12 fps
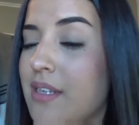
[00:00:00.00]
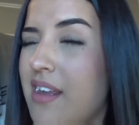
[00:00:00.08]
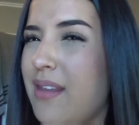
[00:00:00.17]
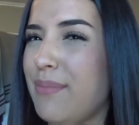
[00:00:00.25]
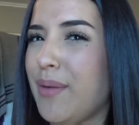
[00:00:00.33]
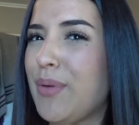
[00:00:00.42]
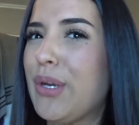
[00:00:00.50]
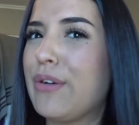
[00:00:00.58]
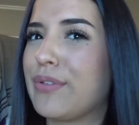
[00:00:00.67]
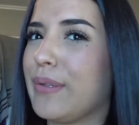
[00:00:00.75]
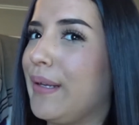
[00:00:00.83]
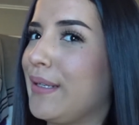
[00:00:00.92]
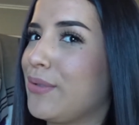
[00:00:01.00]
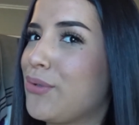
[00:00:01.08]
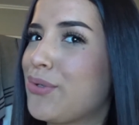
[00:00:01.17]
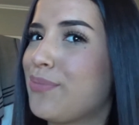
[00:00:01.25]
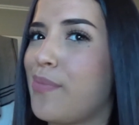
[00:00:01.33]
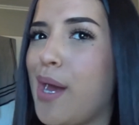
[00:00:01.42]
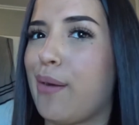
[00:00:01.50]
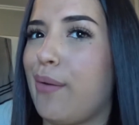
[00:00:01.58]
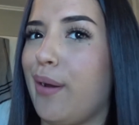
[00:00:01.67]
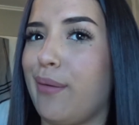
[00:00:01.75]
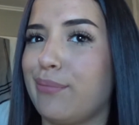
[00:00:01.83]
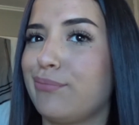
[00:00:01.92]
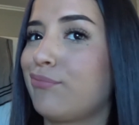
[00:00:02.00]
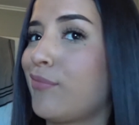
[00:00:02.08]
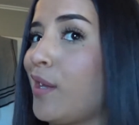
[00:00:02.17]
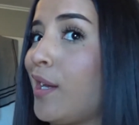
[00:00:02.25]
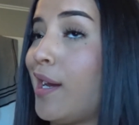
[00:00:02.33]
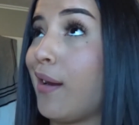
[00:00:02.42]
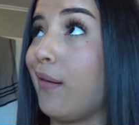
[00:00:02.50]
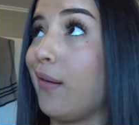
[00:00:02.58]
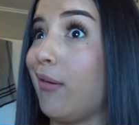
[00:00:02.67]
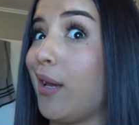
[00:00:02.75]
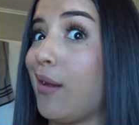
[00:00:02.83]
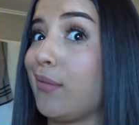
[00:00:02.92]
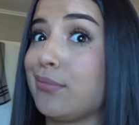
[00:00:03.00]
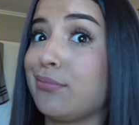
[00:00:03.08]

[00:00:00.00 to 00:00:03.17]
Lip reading: And then maybe go for lunch. I don't know yet.